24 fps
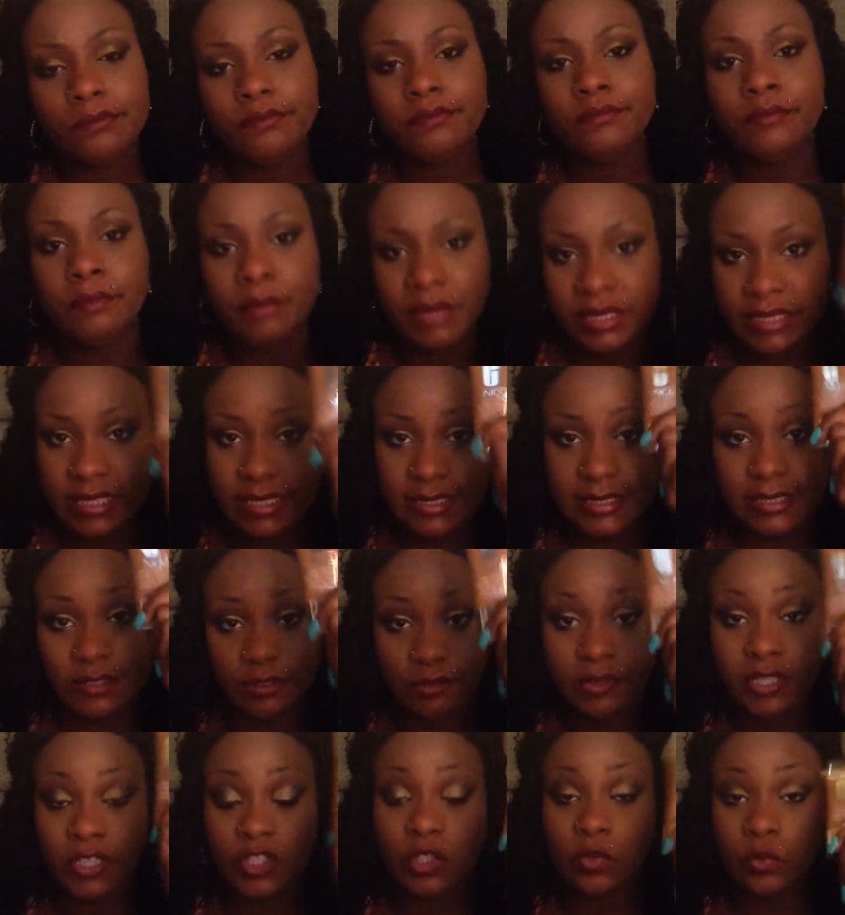but this
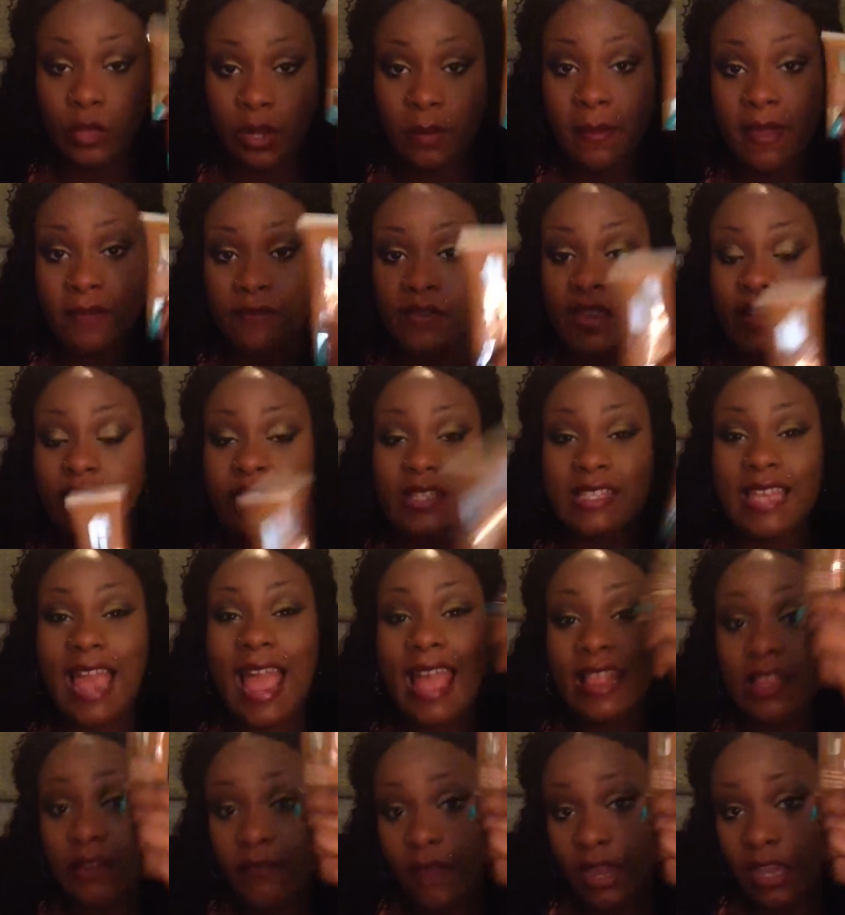is one of my favorites.
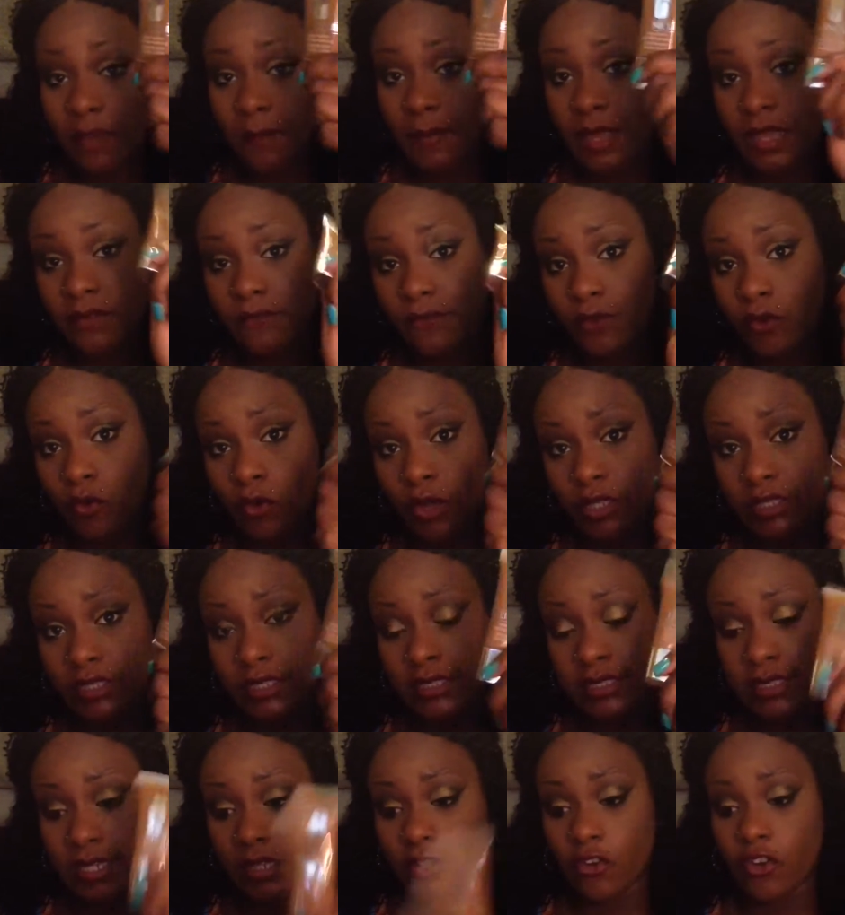Highly recommend for oily
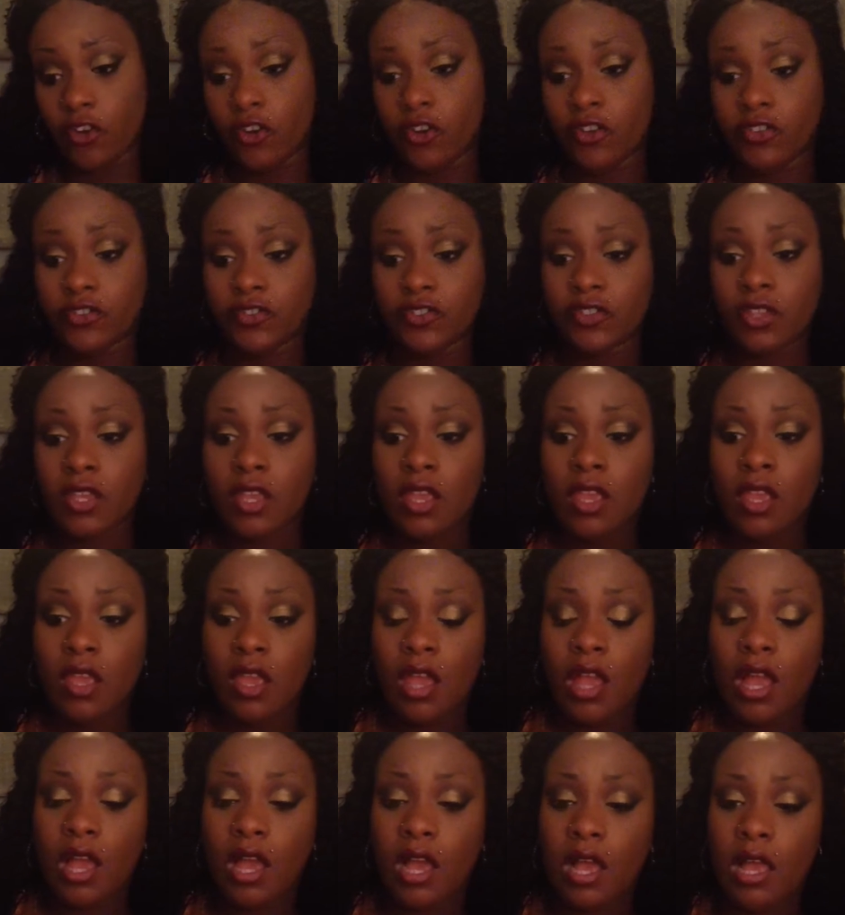skin girls.
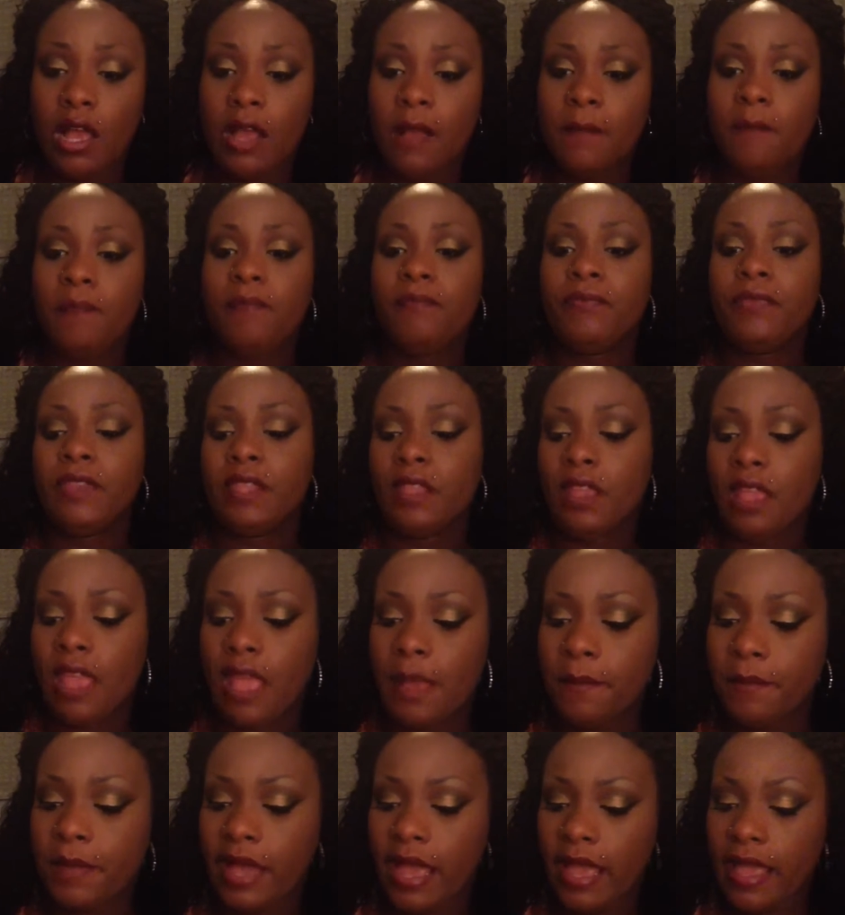
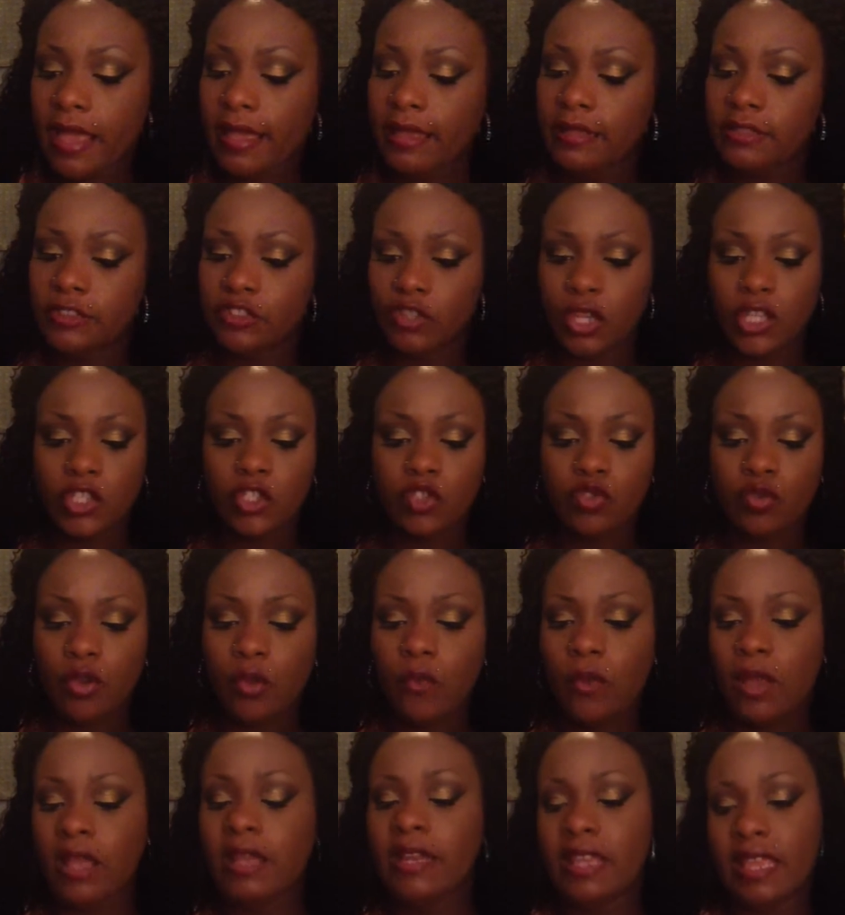And my
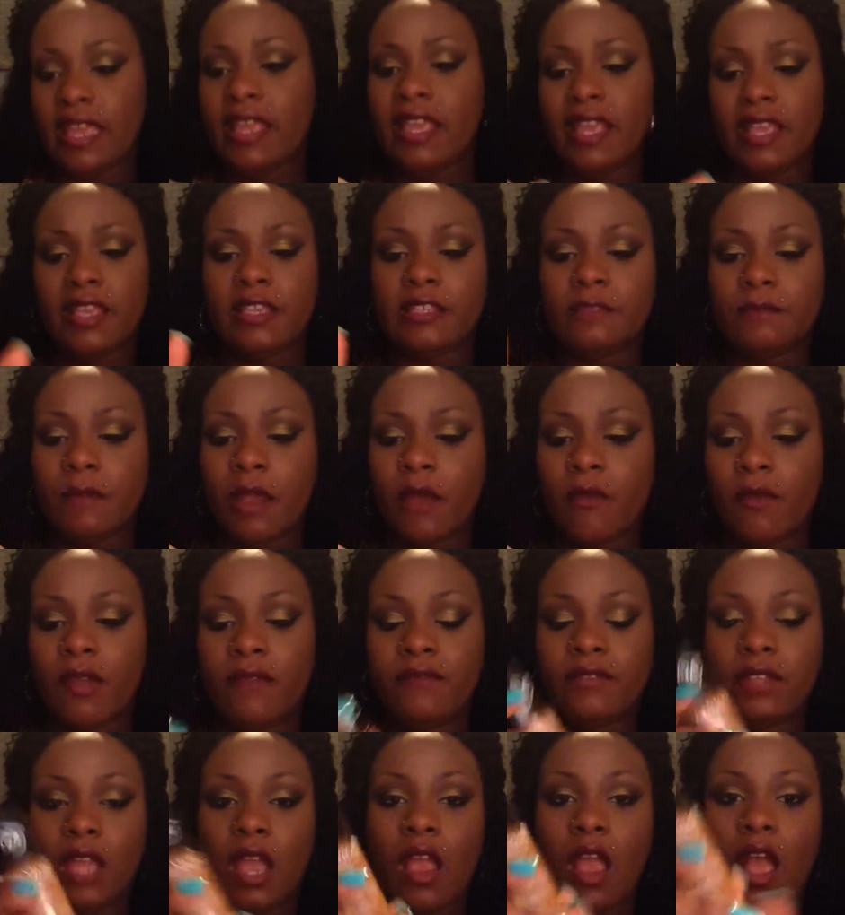drugstore one is my
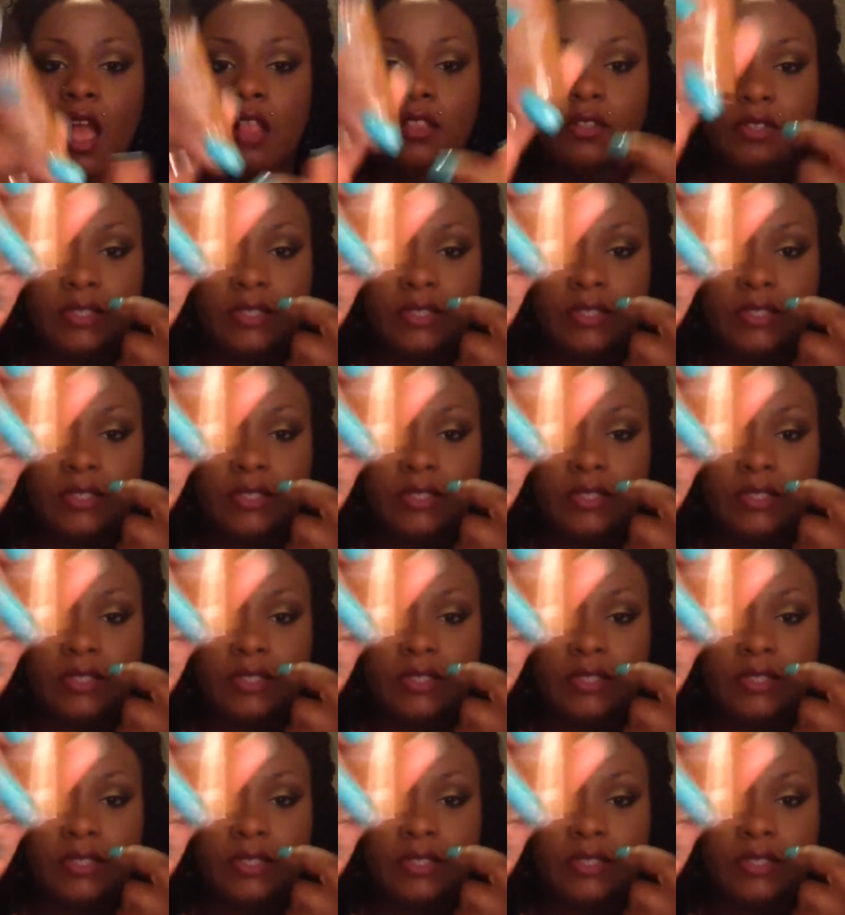Revlon Color